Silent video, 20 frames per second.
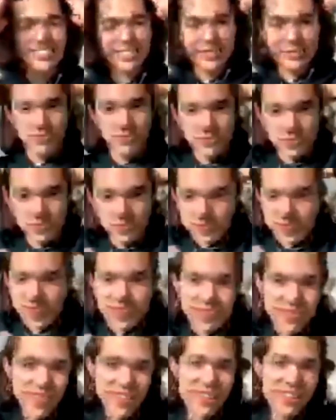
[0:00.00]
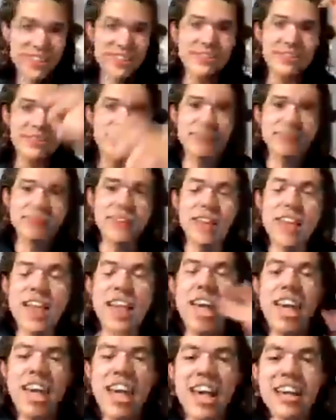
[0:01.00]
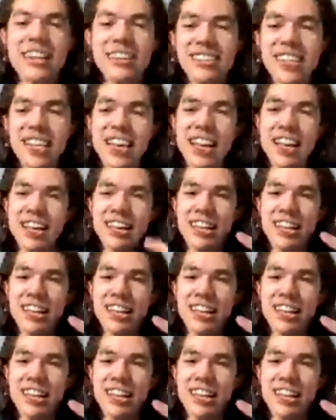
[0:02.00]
Gonna need that on a t-shirt. Oh!